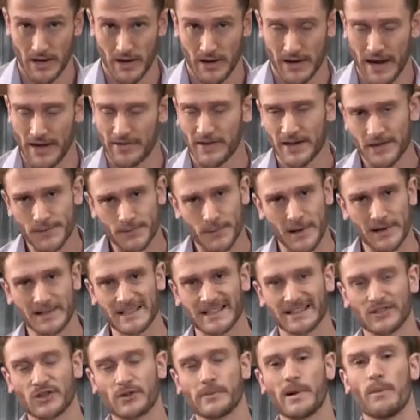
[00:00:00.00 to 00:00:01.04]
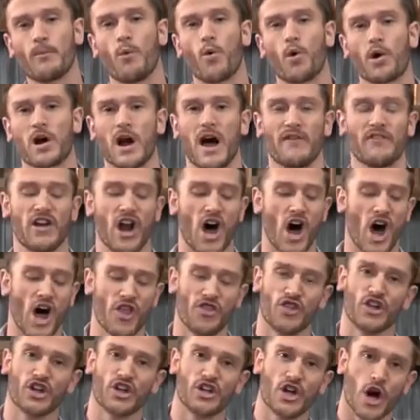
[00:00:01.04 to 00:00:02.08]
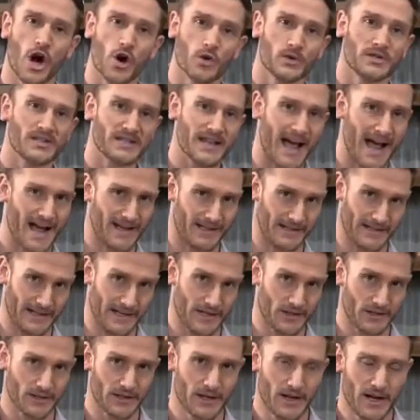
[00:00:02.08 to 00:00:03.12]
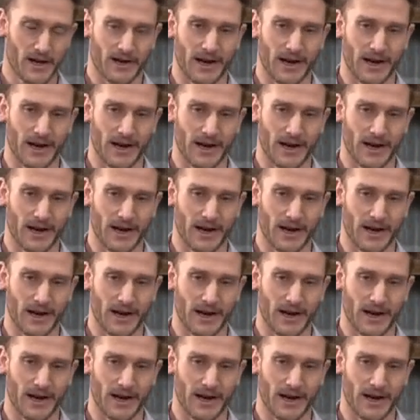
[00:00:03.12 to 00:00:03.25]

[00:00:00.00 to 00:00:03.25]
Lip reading: Okay, this one's a little bit more of an on-the-go style dish.